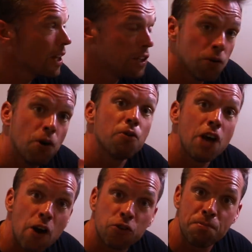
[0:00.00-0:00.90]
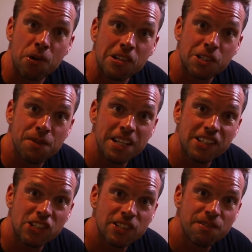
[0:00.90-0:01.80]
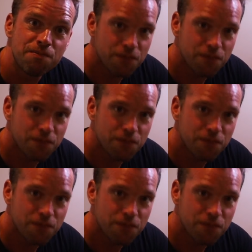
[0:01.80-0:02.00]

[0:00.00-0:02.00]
And you know what healthy plants means?